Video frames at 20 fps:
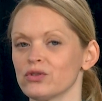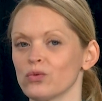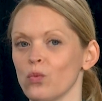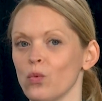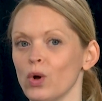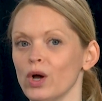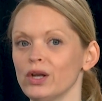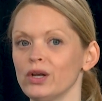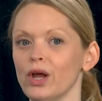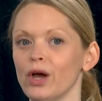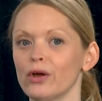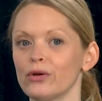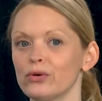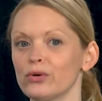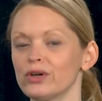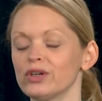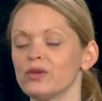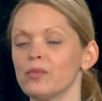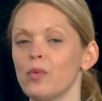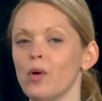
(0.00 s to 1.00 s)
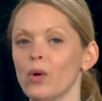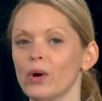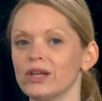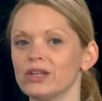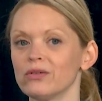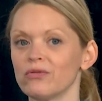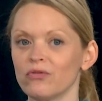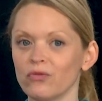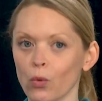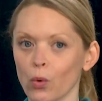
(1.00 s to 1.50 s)

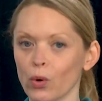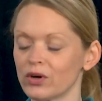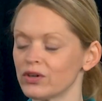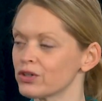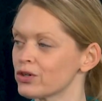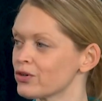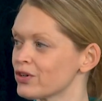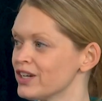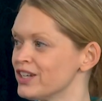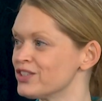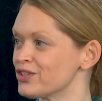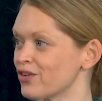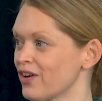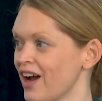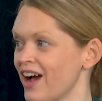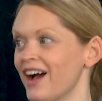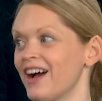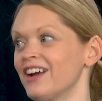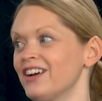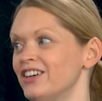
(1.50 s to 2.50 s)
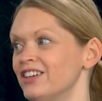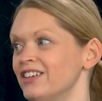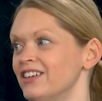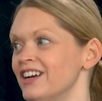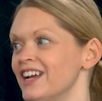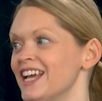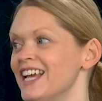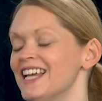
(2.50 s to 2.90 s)
100.4 degrees or higher